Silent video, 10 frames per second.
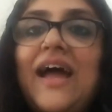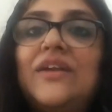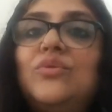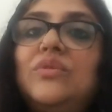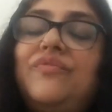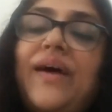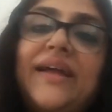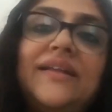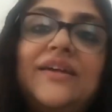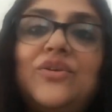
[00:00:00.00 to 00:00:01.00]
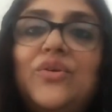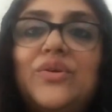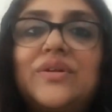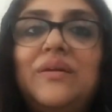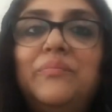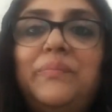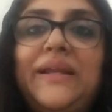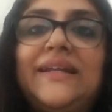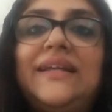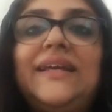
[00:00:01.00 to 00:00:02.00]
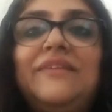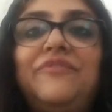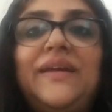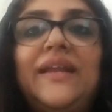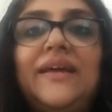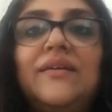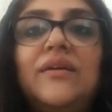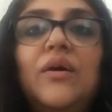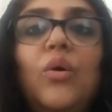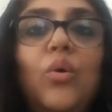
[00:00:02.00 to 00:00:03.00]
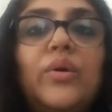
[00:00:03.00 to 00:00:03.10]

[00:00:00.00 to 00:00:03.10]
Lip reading: and you will find that you're completely feeling